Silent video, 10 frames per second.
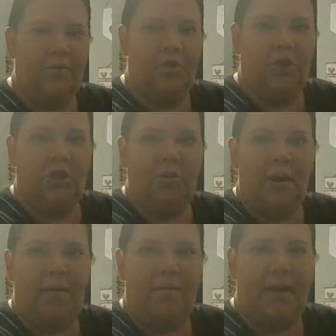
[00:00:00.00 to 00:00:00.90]
Do you
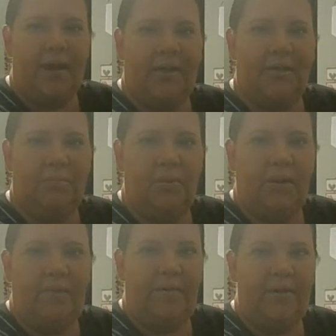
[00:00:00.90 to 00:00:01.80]
have an
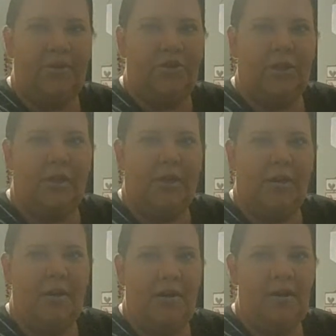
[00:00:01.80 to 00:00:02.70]
ex-boyfriend,
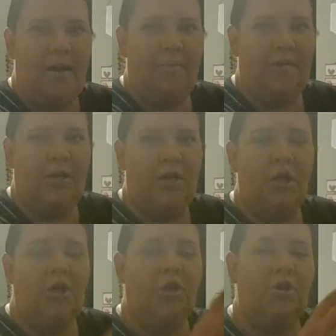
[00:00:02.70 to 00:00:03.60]
Shakira? I mean,
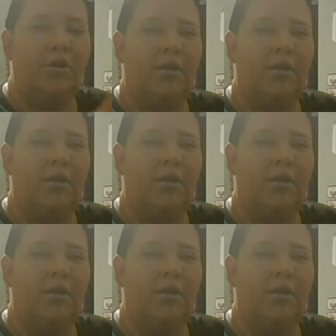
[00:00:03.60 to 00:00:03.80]
you're